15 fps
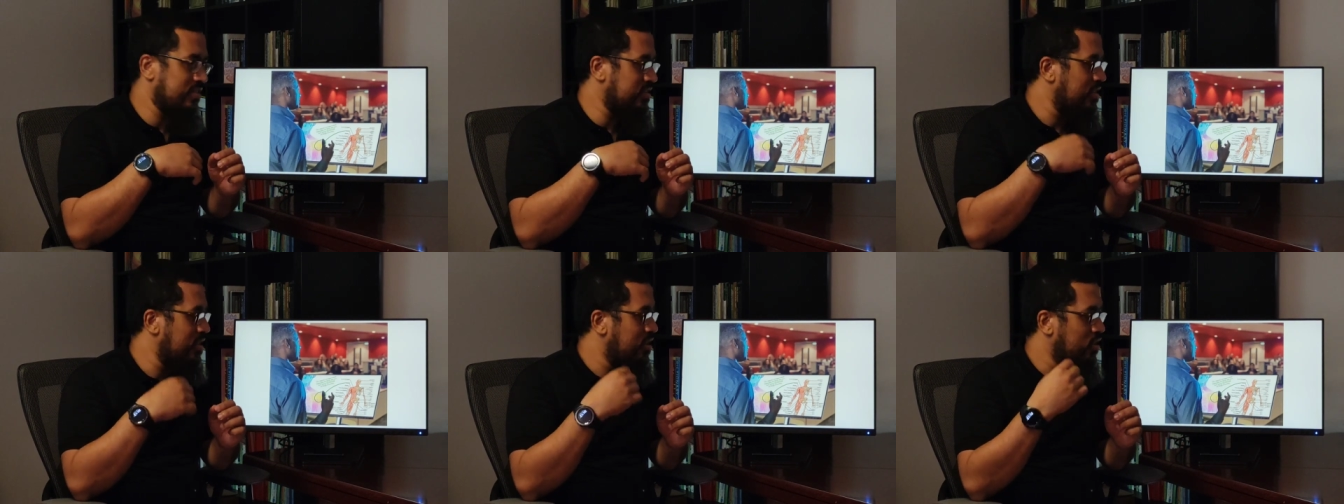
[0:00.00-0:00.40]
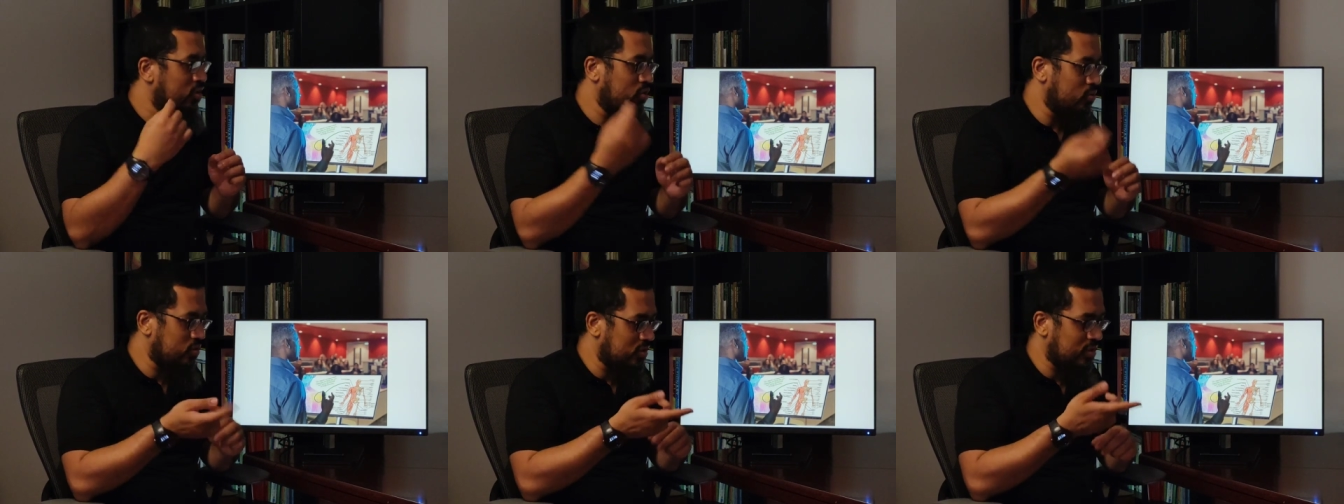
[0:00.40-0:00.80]
things
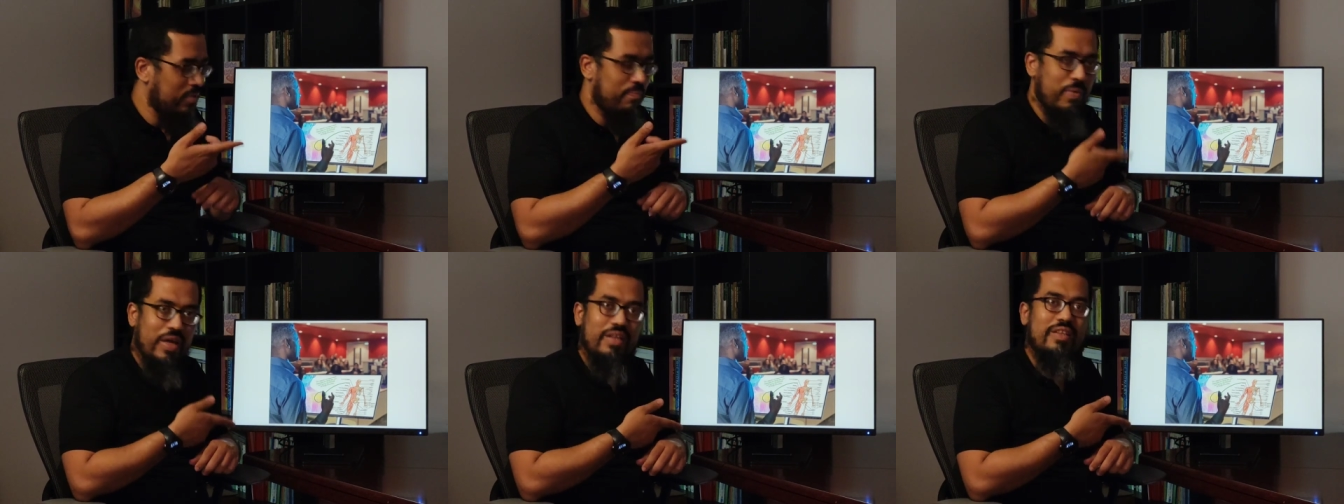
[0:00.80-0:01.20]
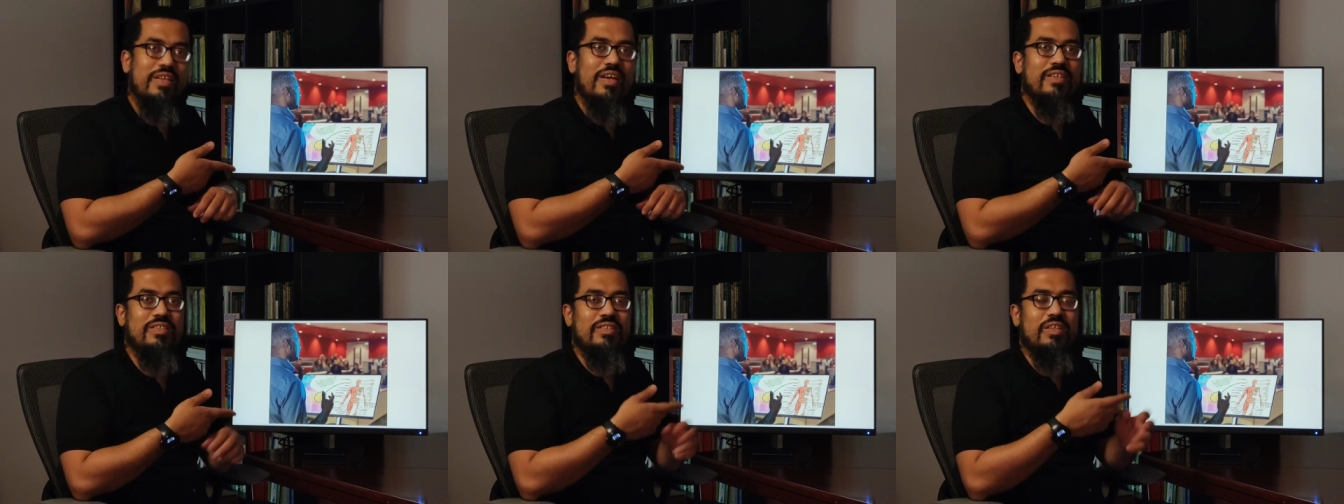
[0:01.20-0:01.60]
using the
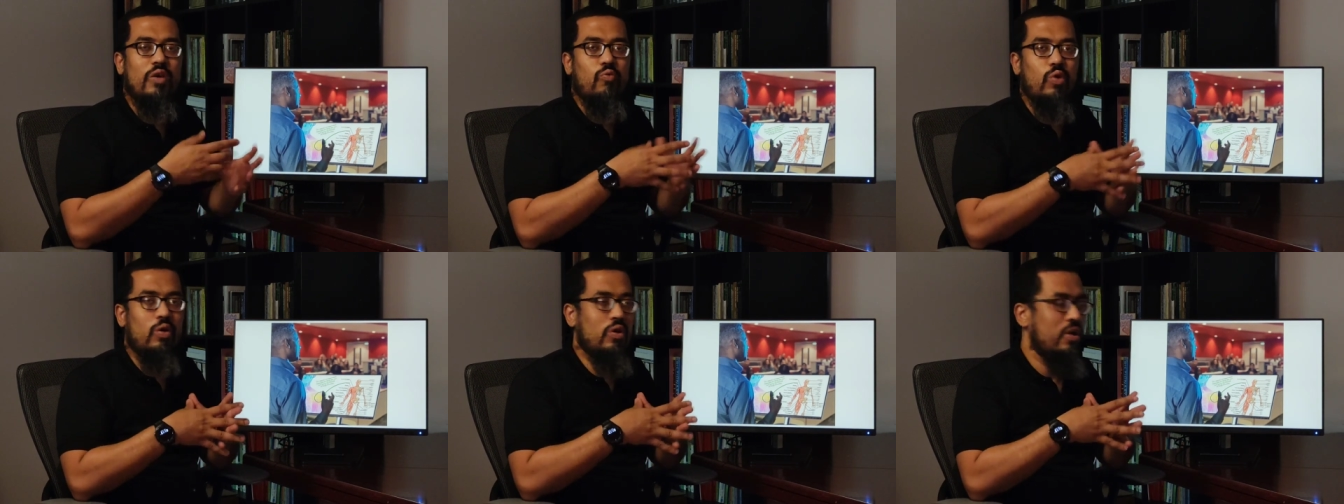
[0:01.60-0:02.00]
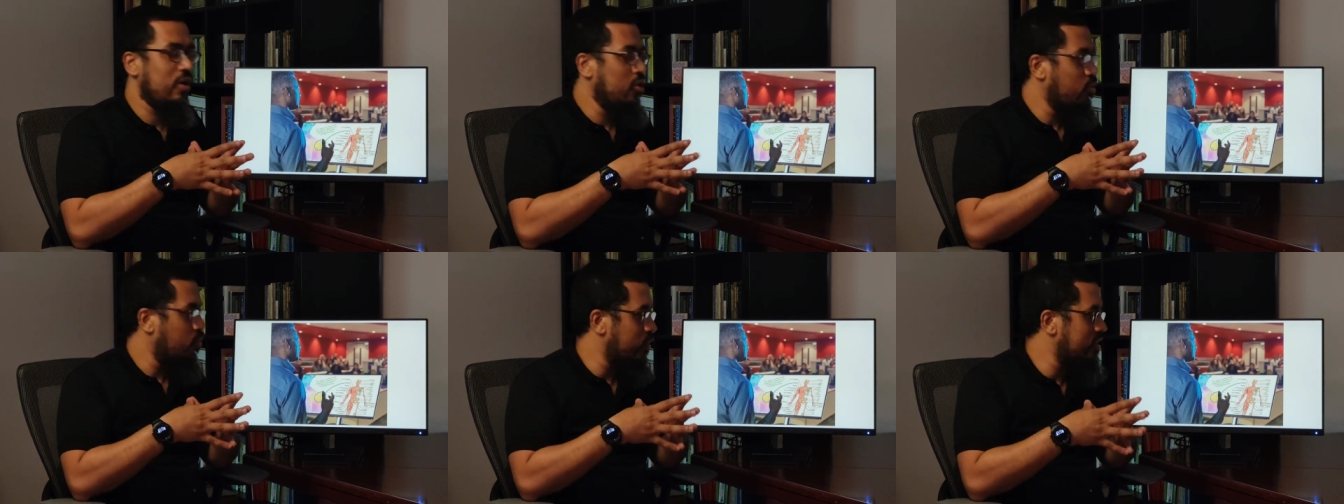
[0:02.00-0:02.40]
pen that's
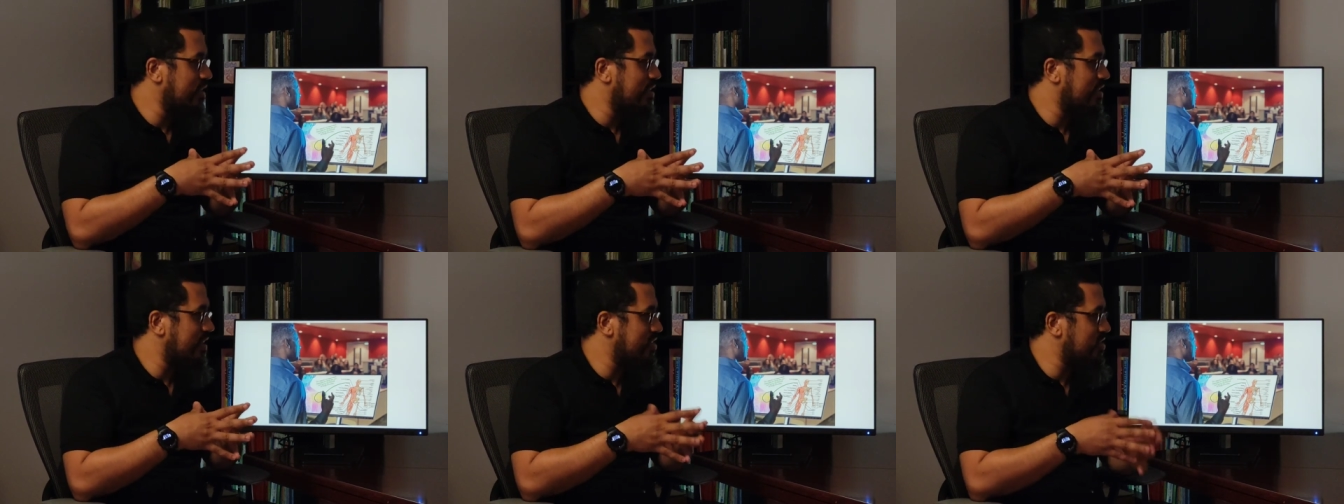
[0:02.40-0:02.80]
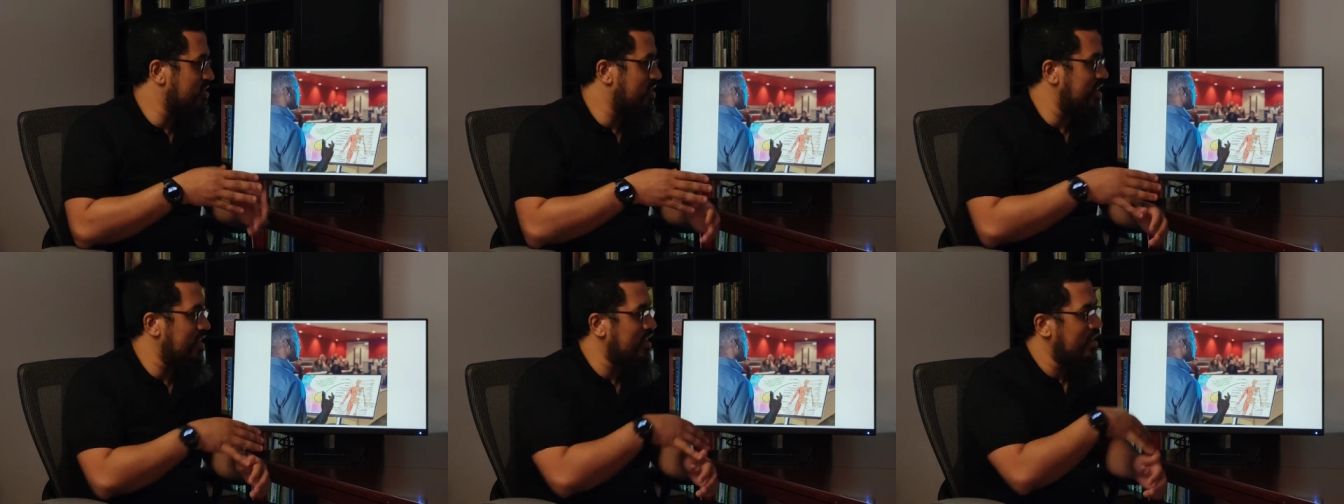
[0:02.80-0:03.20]
given with the
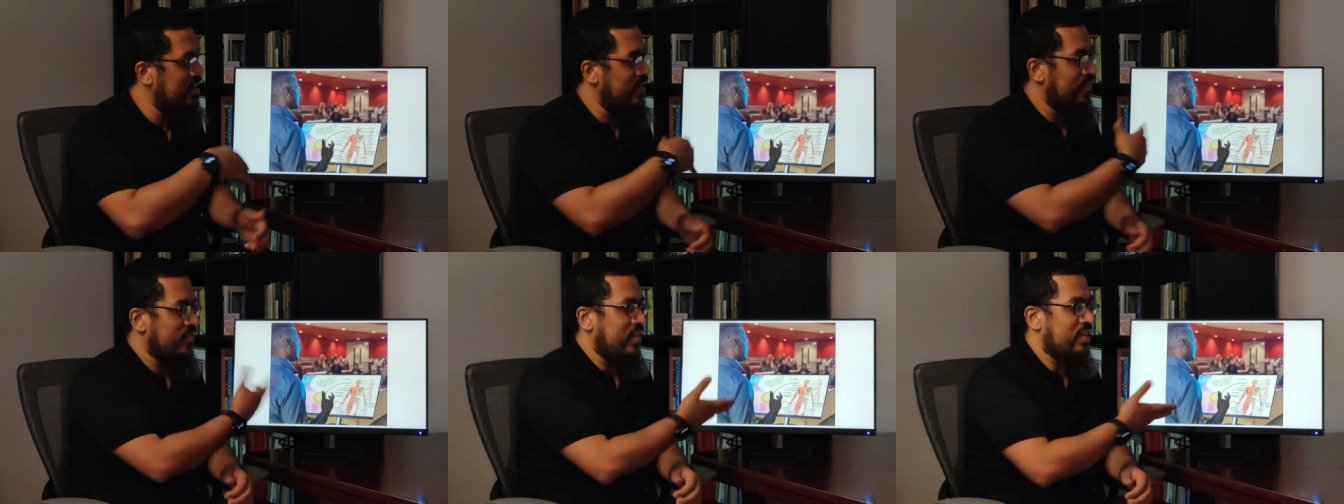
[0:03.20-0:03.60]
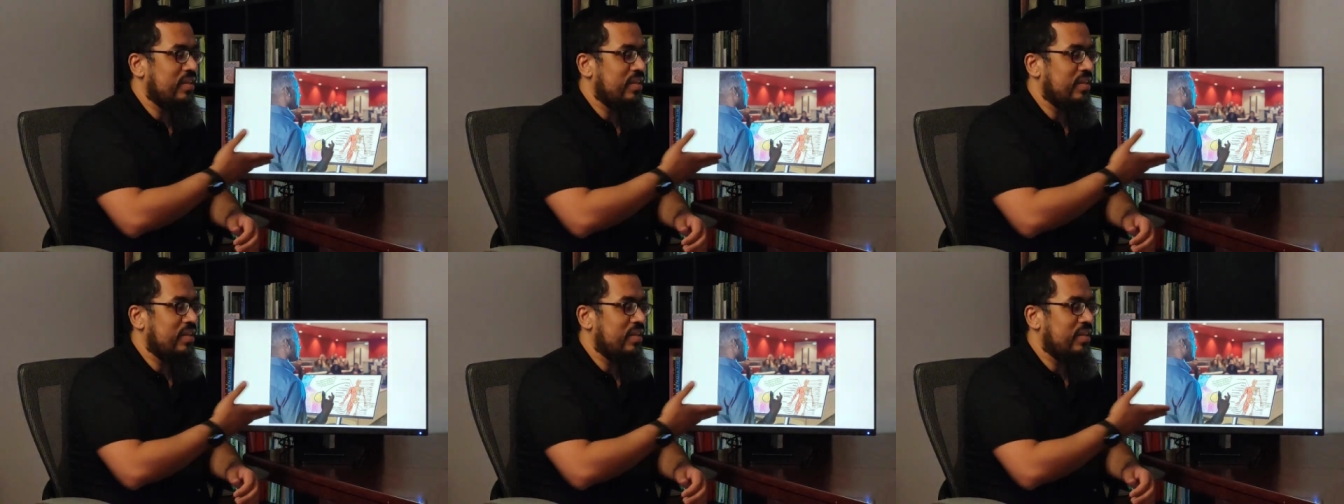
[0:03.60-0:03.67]
touch screen.